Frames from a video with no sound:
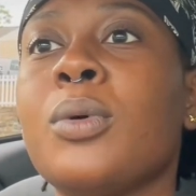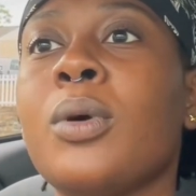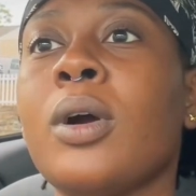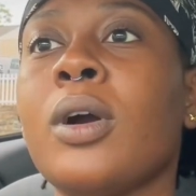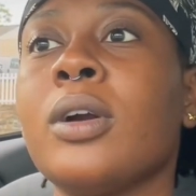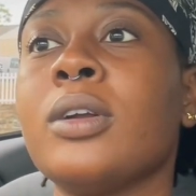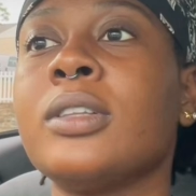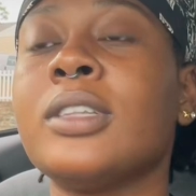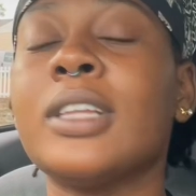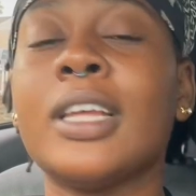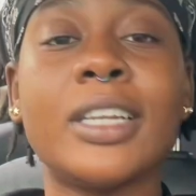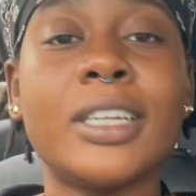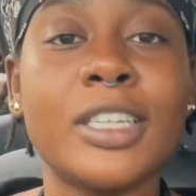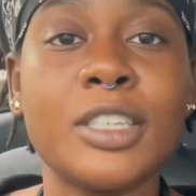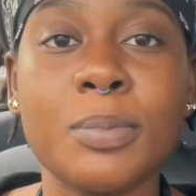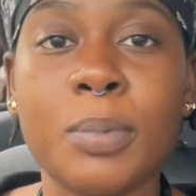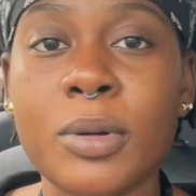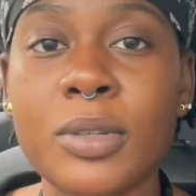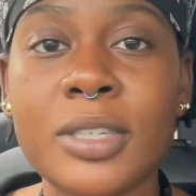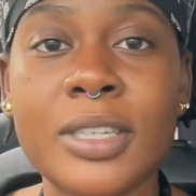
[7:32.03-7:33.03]
are letting
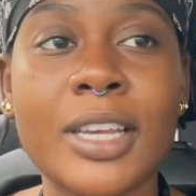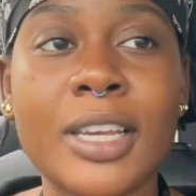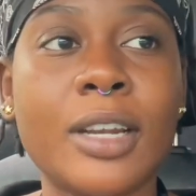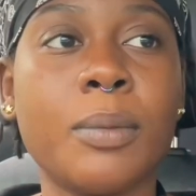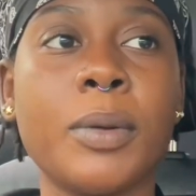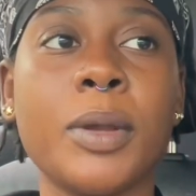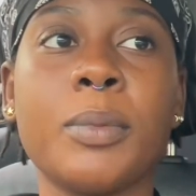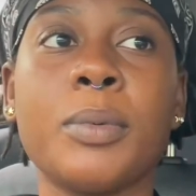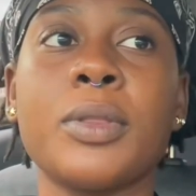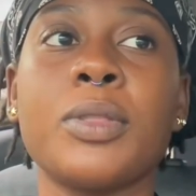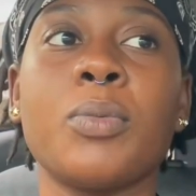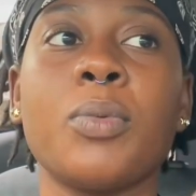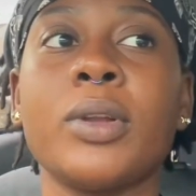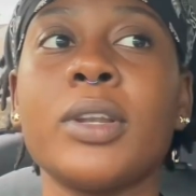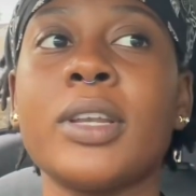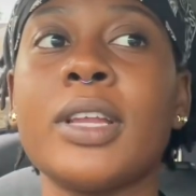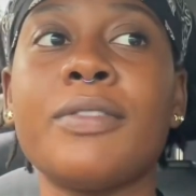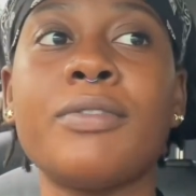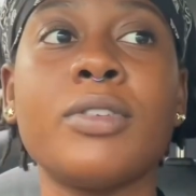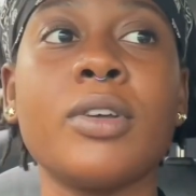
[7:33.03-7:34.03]
this person get away with what
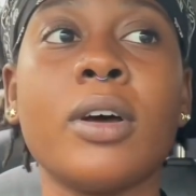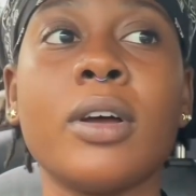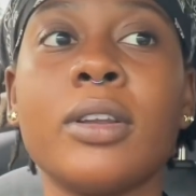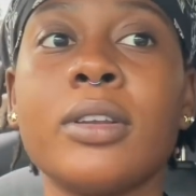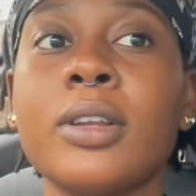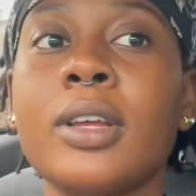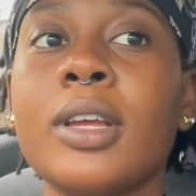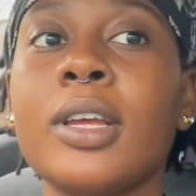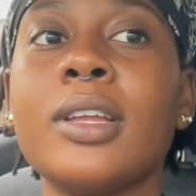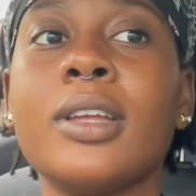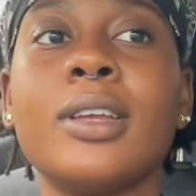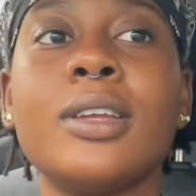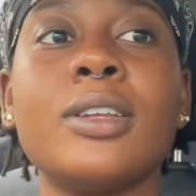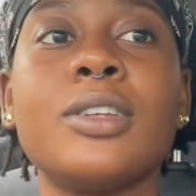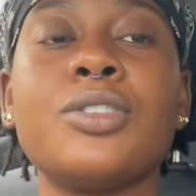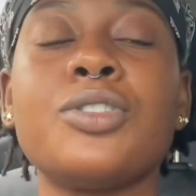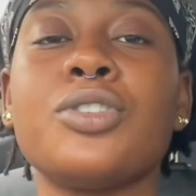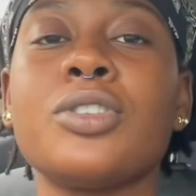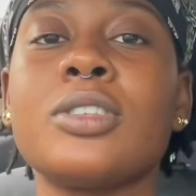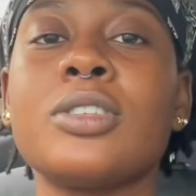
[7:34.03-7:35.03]
they've done it
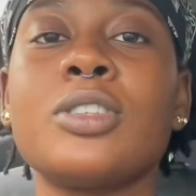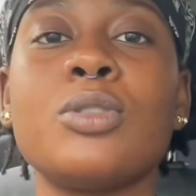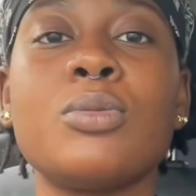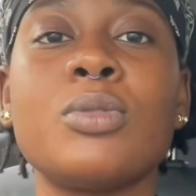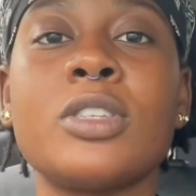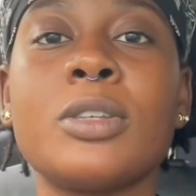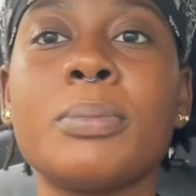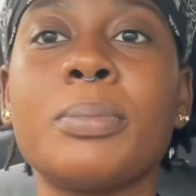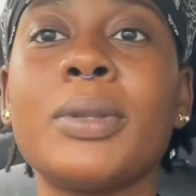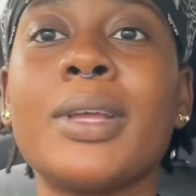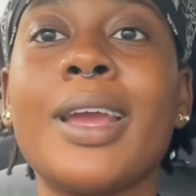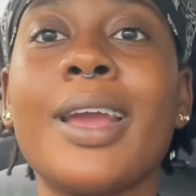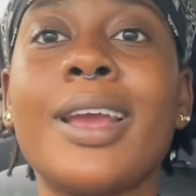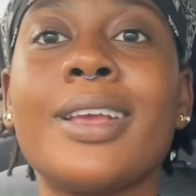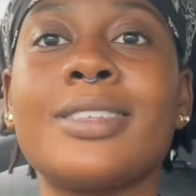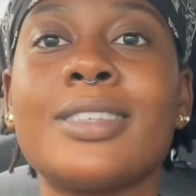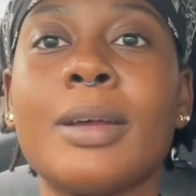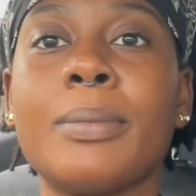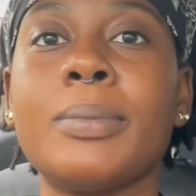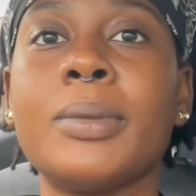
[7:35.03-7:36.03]
is just you simply
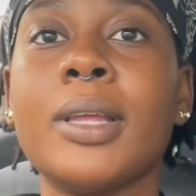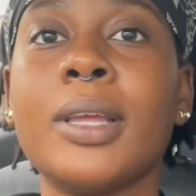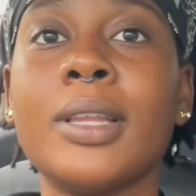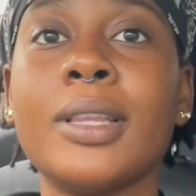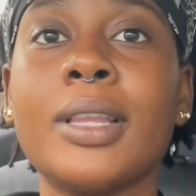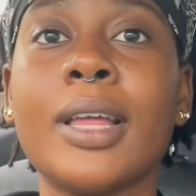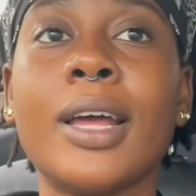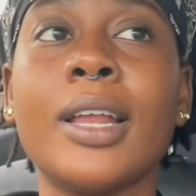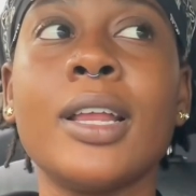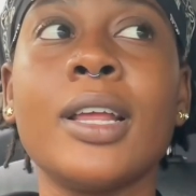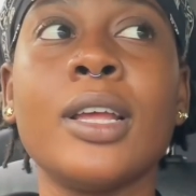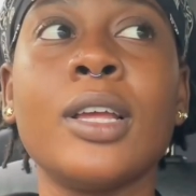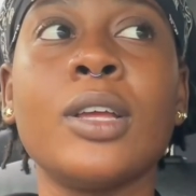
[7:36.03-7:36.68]
accepting that